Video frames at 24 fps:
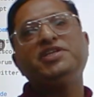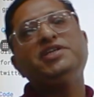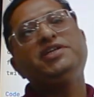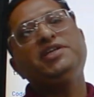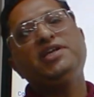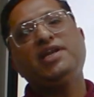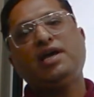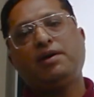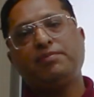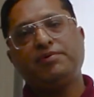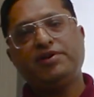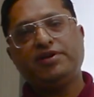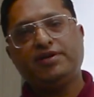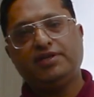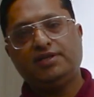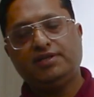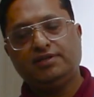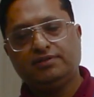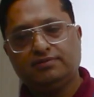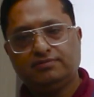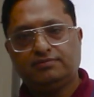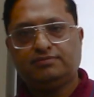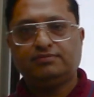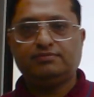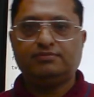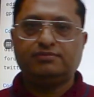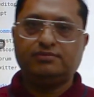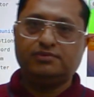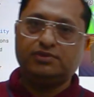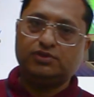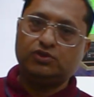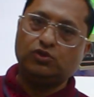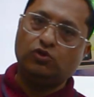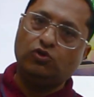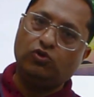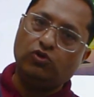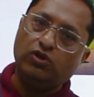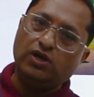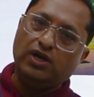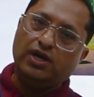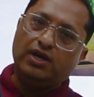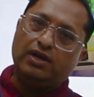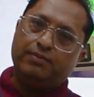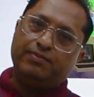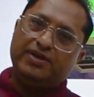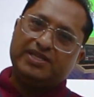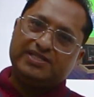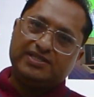3D library. So
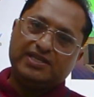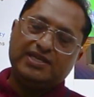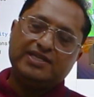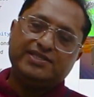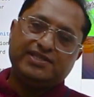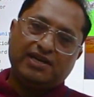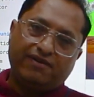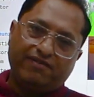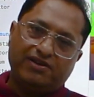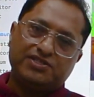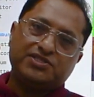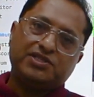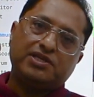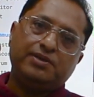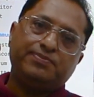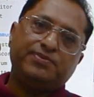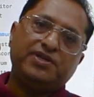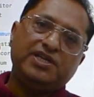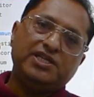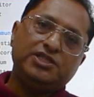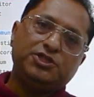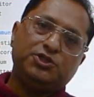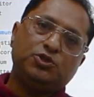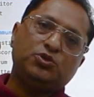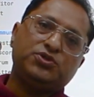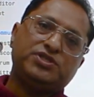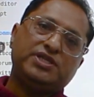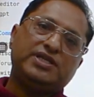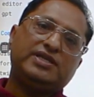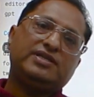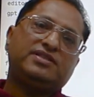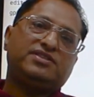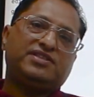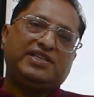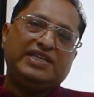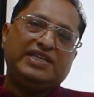basically JavaScript is using